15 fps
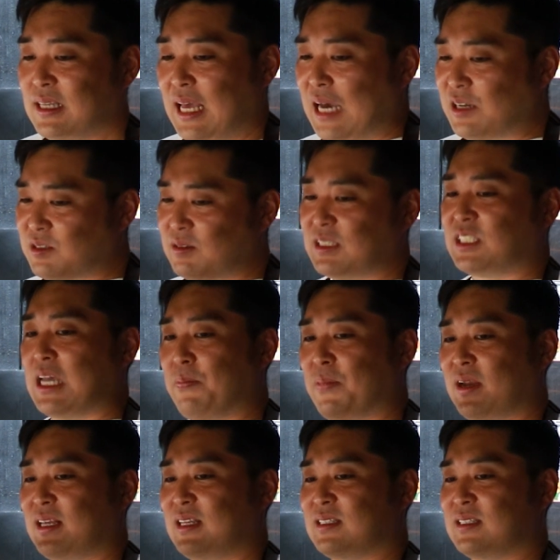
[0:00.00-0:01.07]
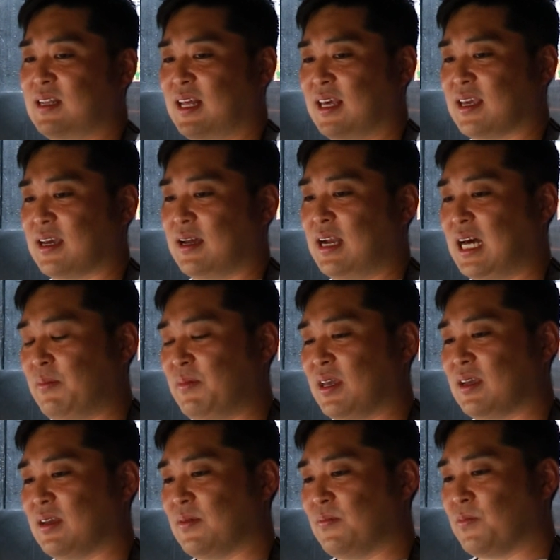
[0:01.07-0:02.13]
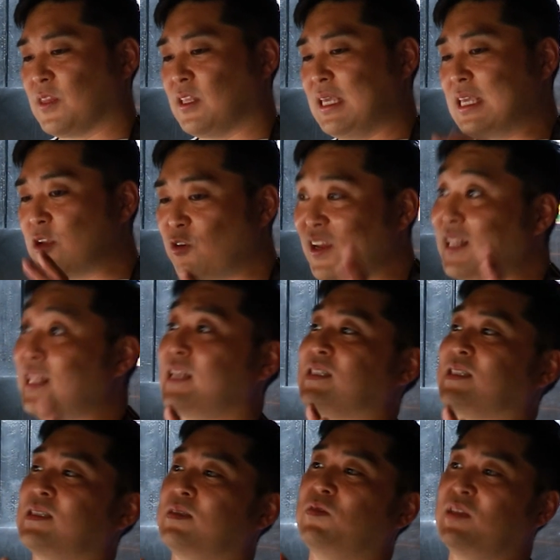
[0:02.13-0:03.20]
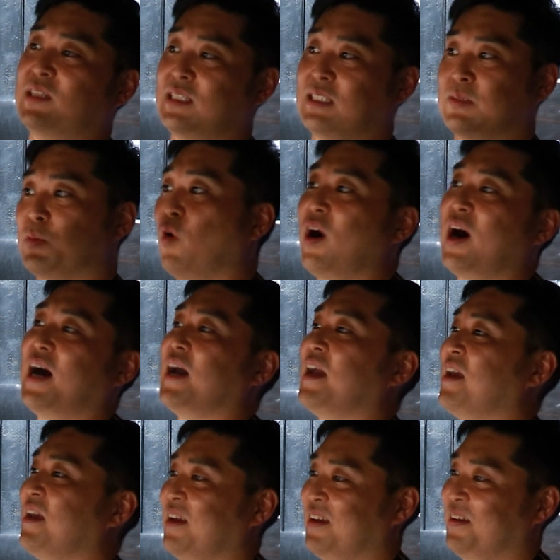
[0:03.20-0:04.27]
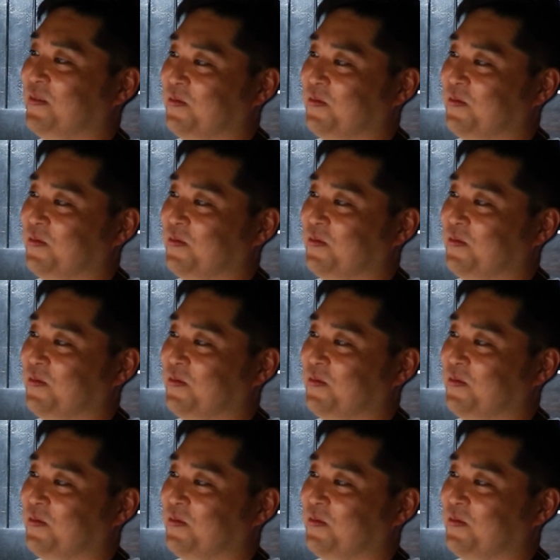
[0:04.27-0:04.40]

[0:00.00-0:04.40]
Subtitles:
Actually, Japanese like a ramen ingredients quality is more higher.